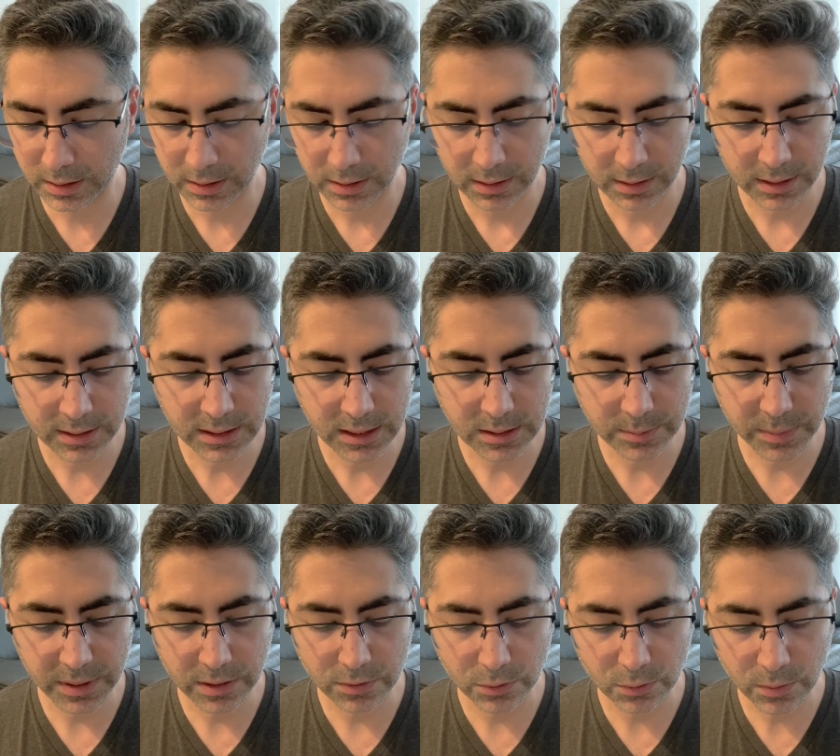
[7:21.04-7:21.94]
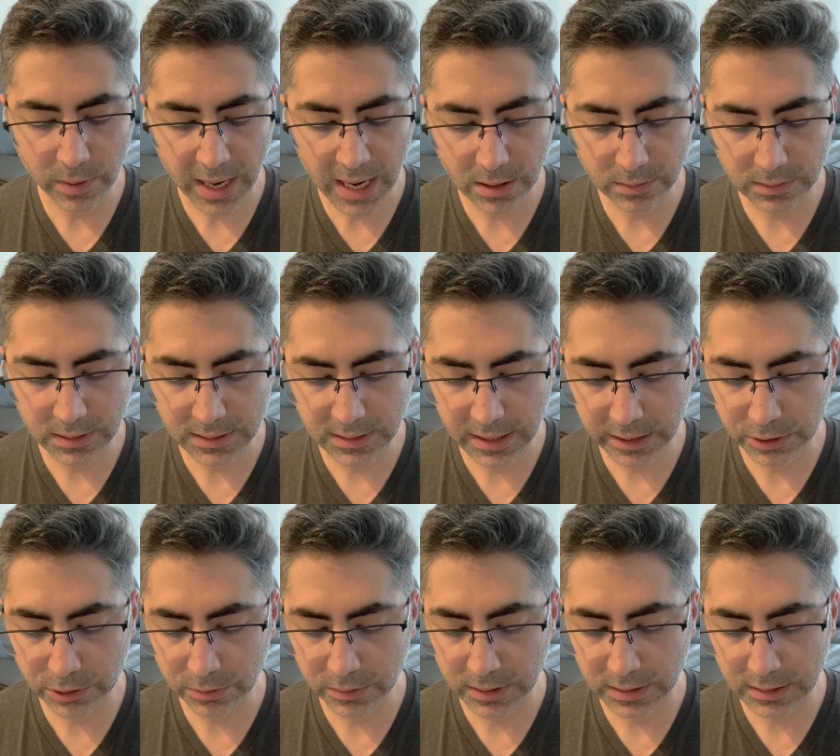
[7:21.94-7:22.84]
This has been throughout the
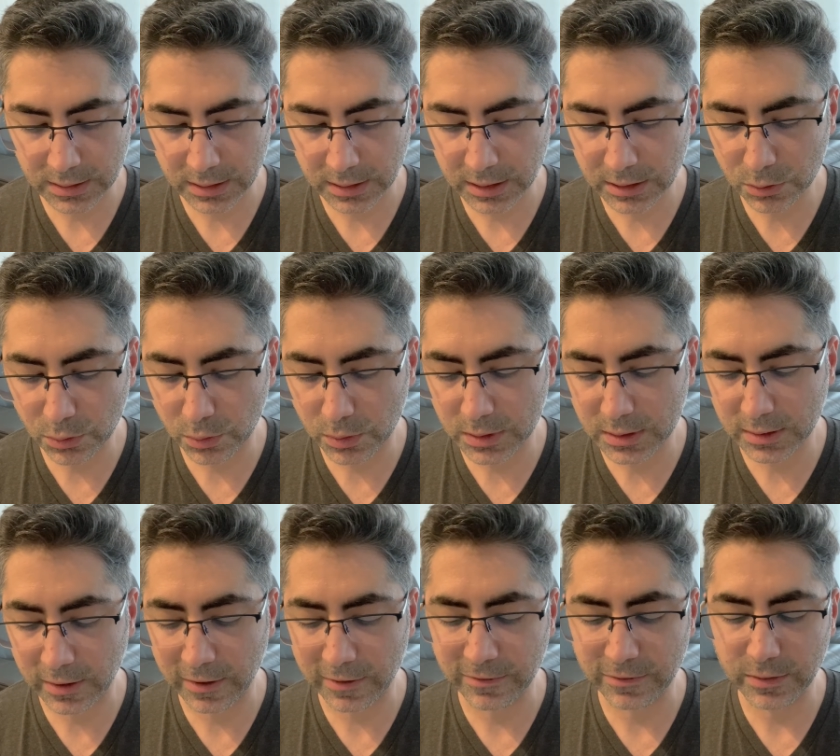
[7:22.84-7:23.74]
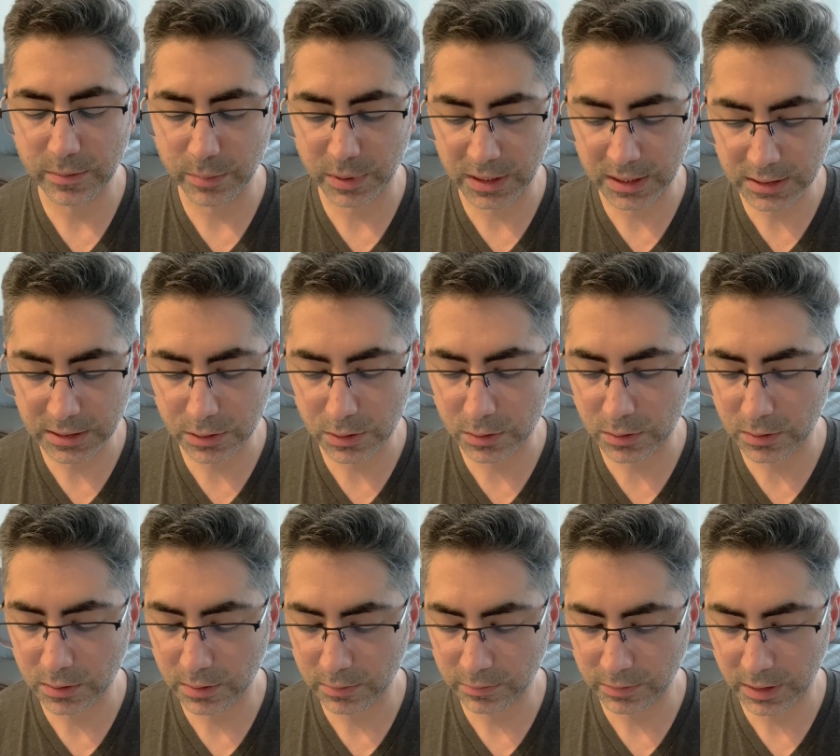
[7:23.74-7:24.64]
centuries the discourse of
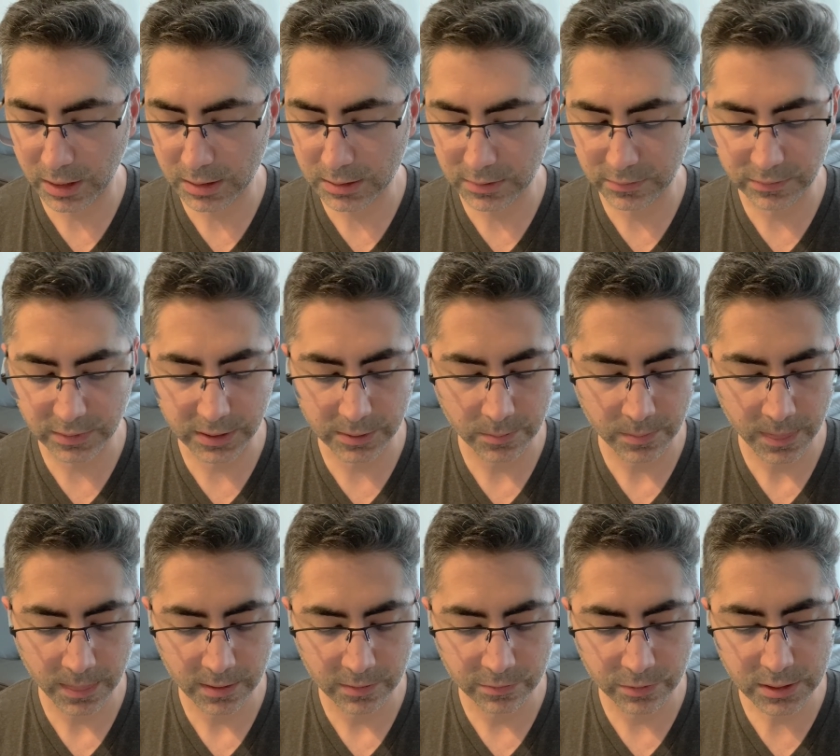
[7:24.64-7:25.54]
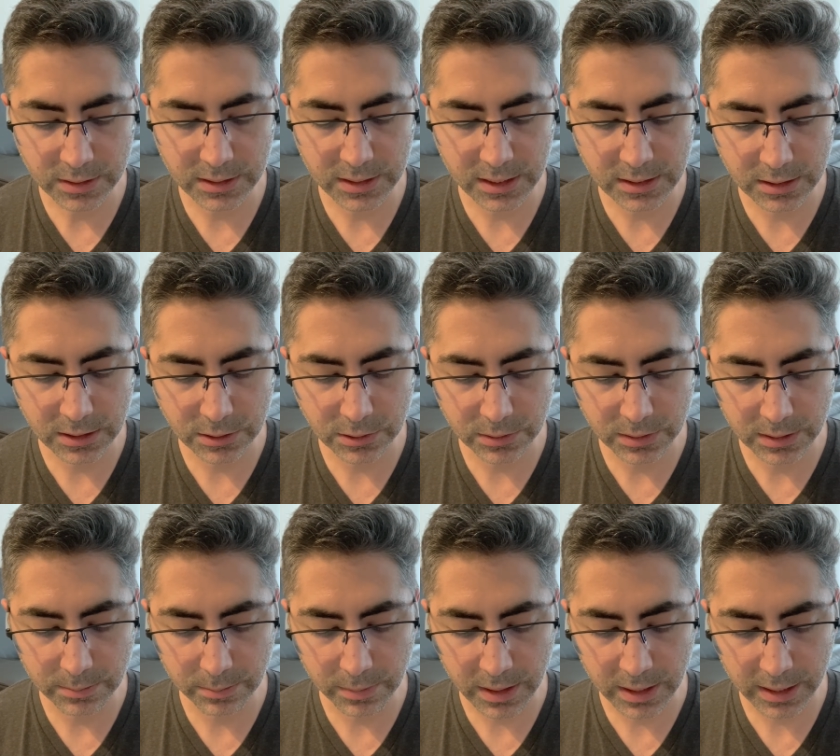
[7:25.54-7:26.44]
political philosophy, first
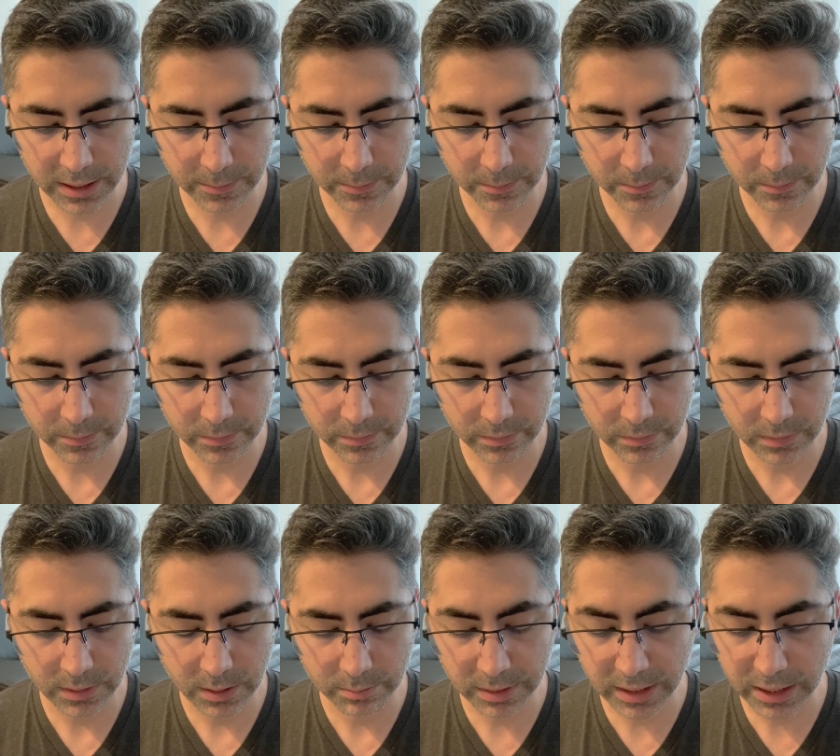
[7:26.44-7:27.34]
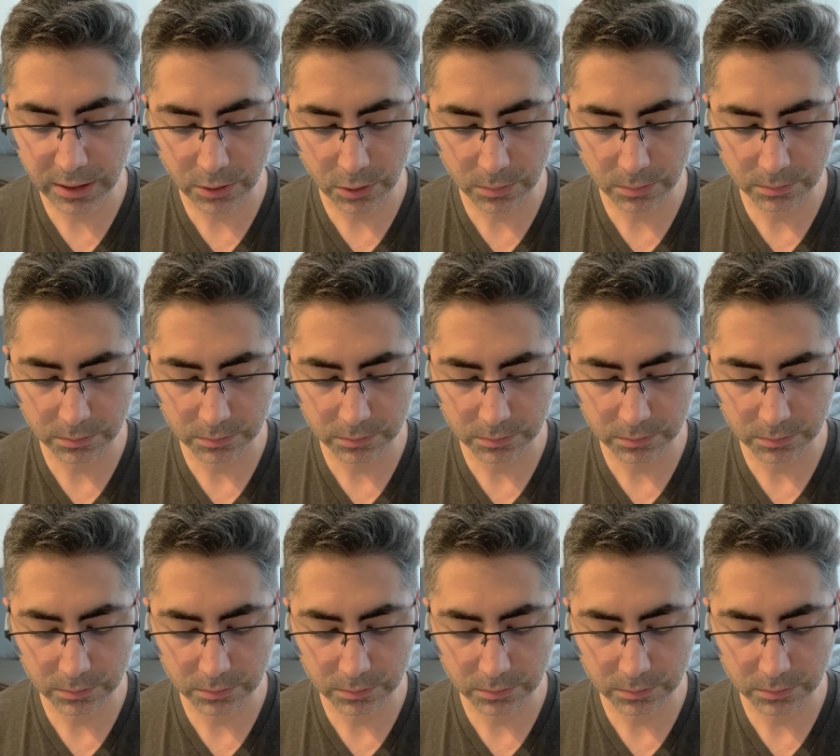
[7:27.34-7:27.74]
instituted by Plato.